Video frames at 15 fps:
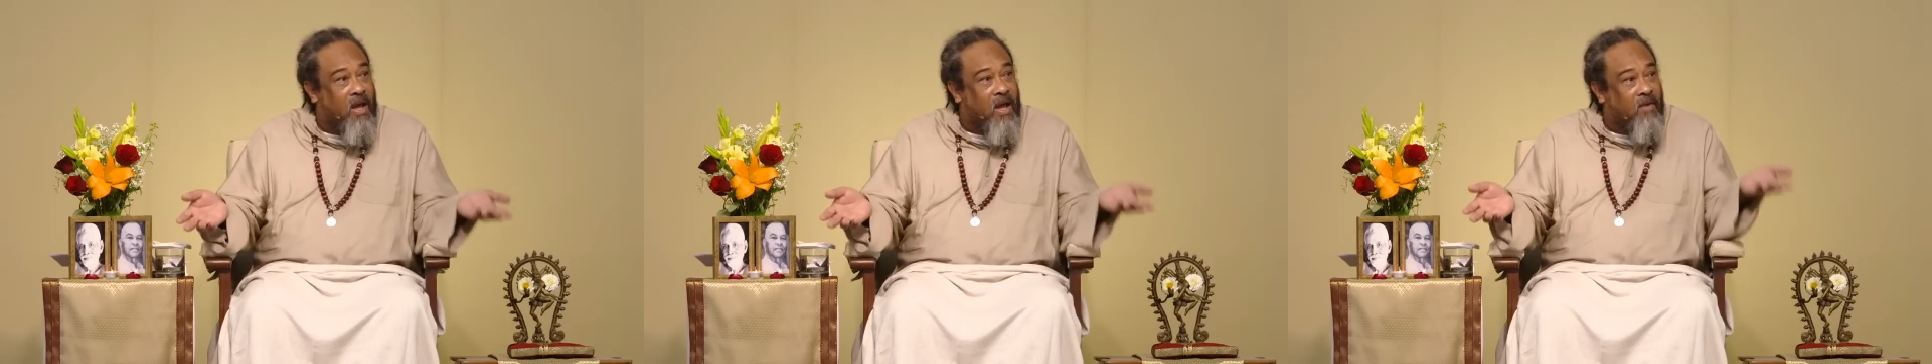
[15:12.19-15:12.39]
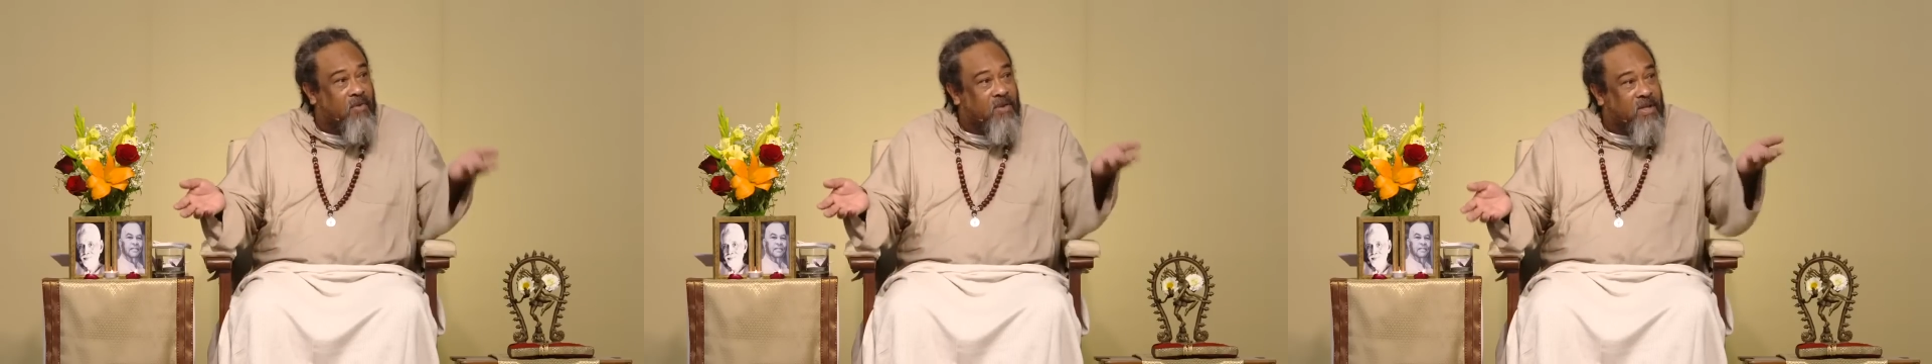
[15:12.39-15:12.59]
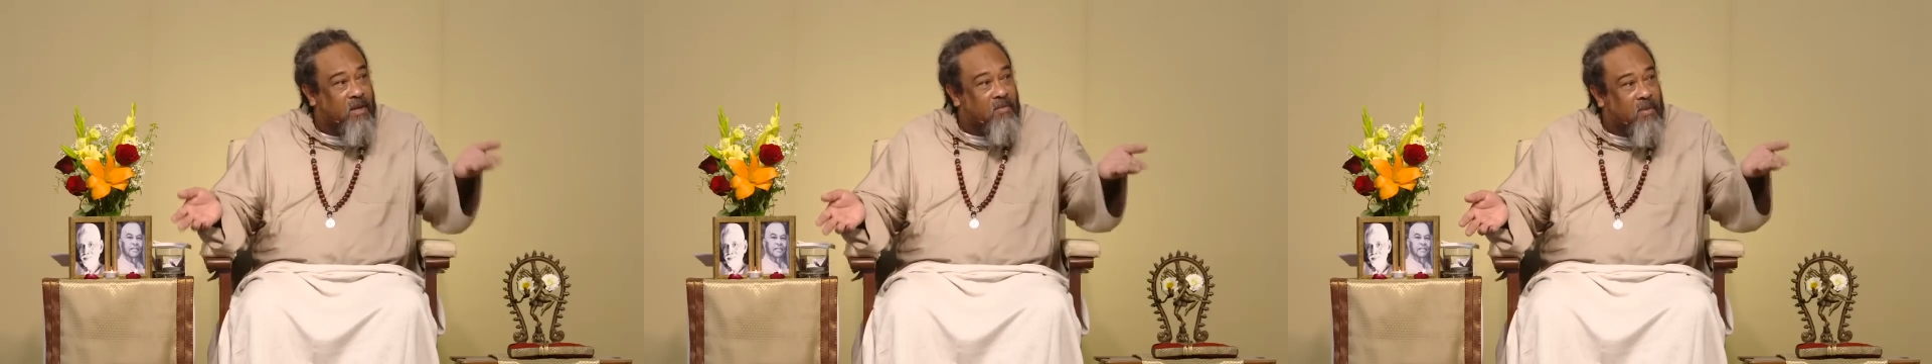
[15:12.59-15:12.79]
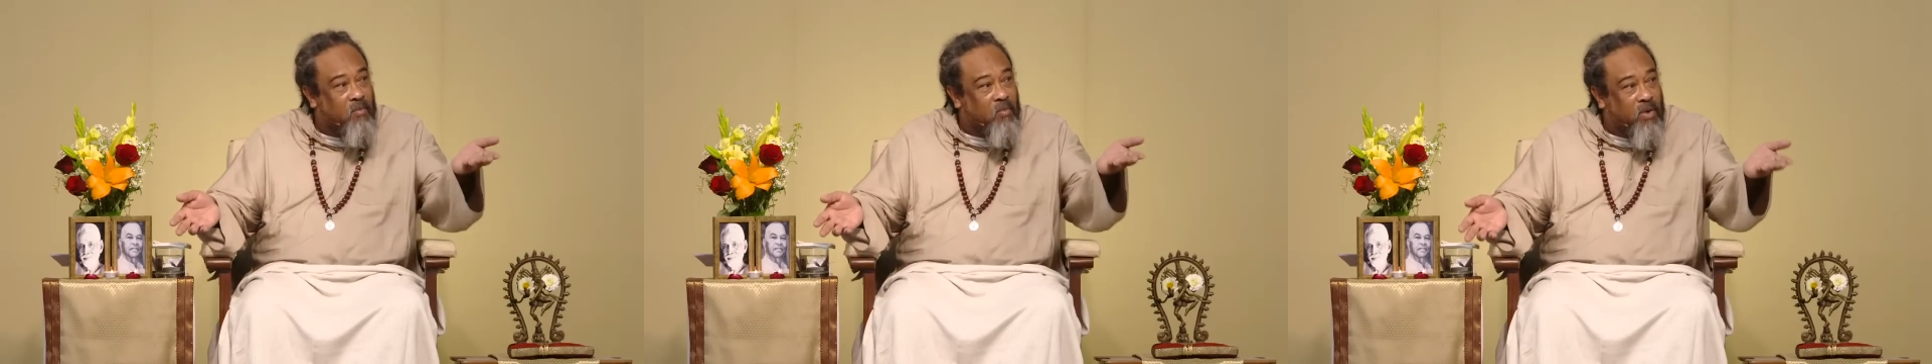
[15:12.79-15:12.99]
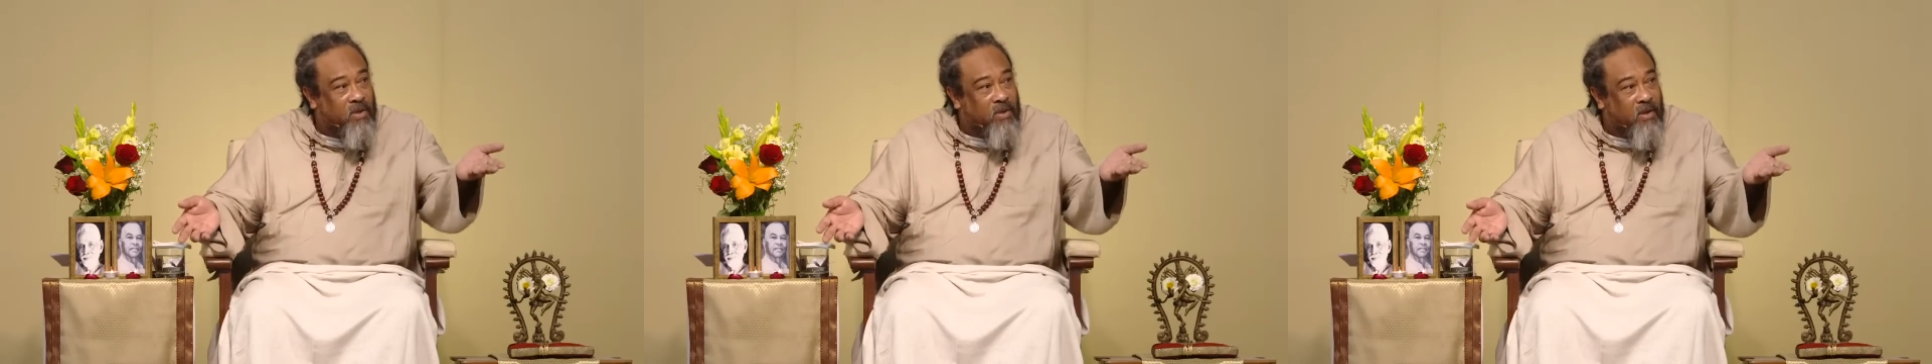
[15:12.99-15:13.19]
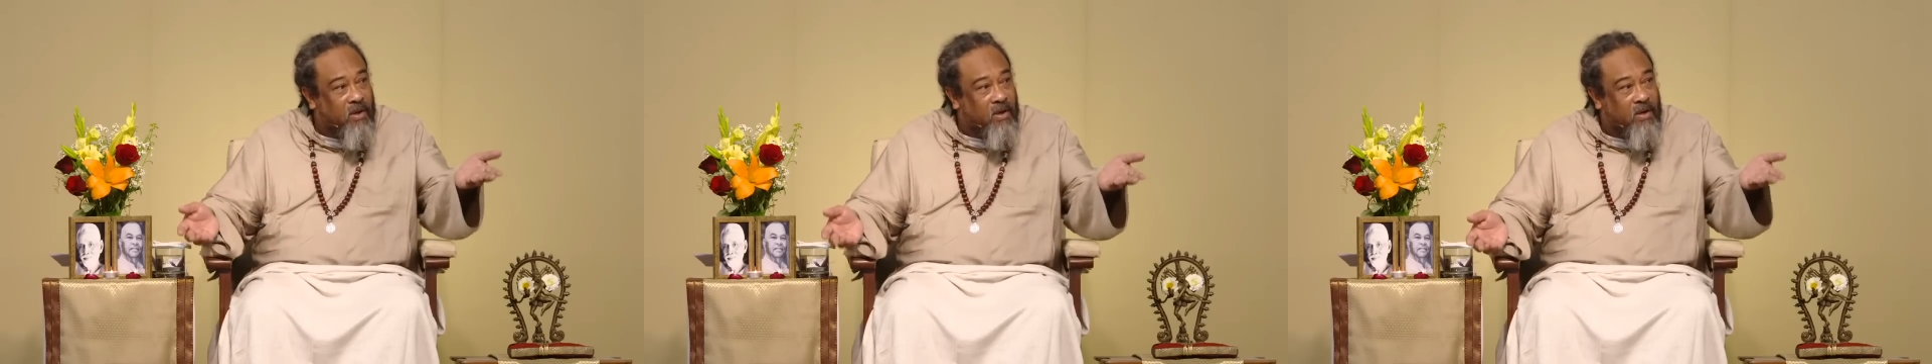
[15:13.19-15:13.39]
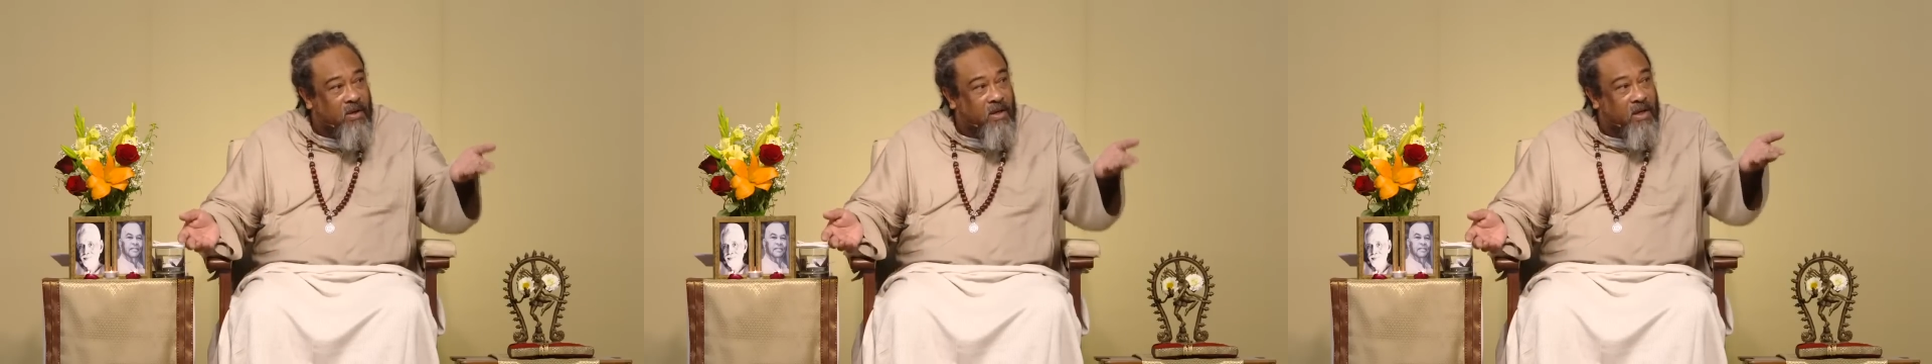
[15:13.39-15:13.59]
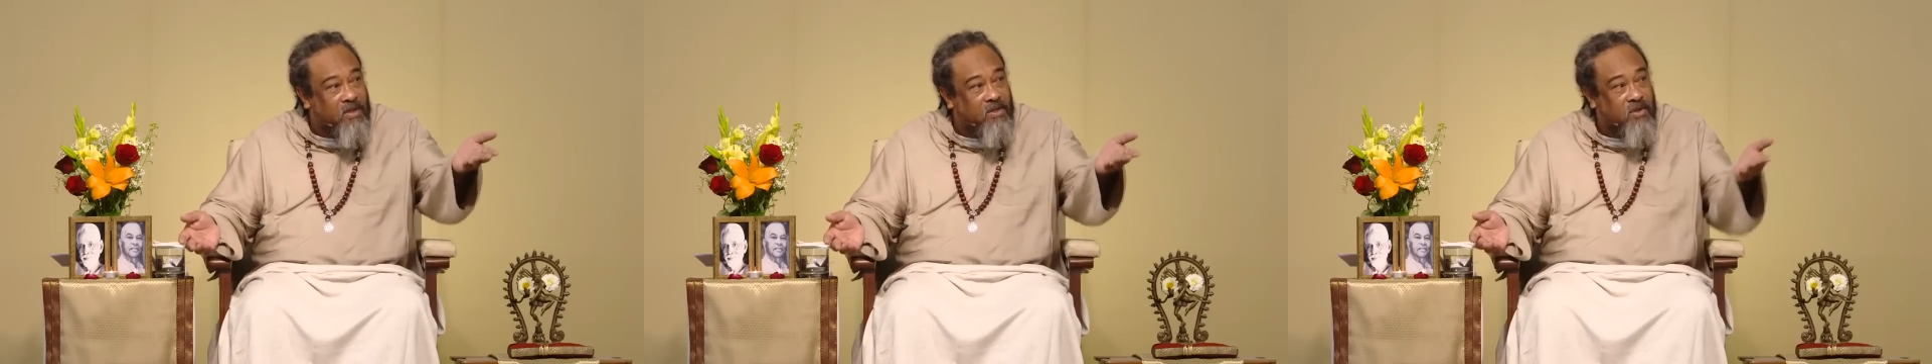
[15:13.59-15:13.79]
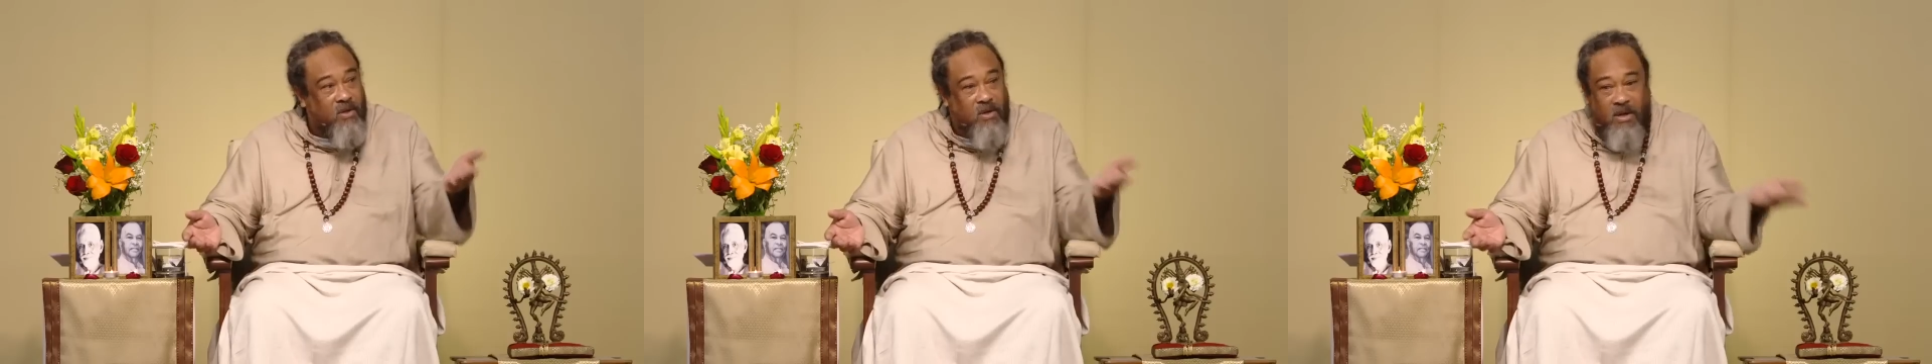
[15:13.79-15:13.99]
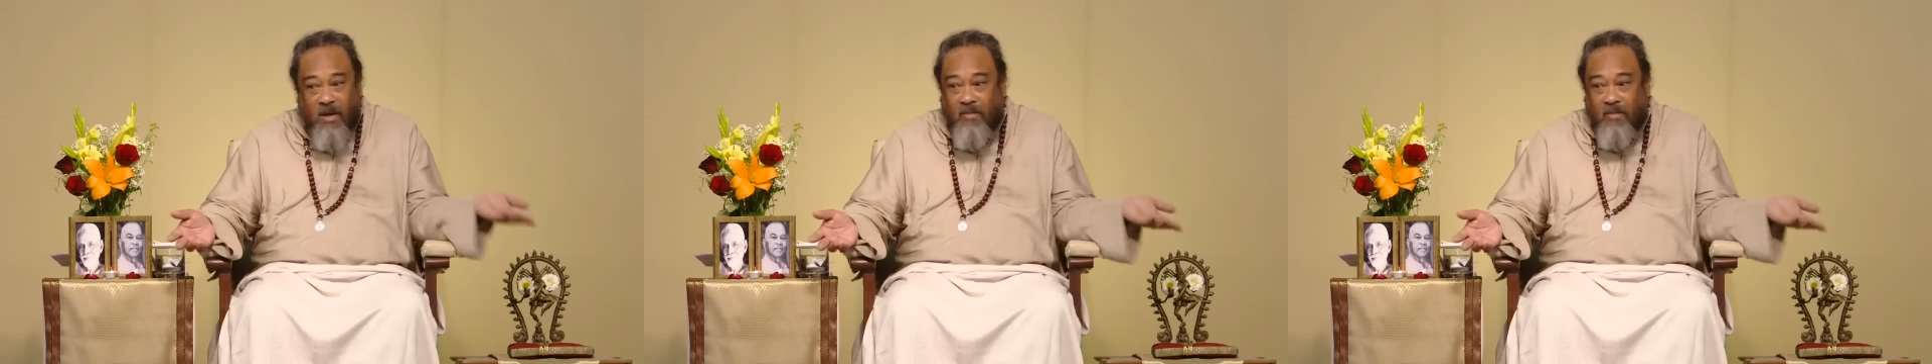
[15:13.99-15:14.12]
Every time I'm with her or next to her,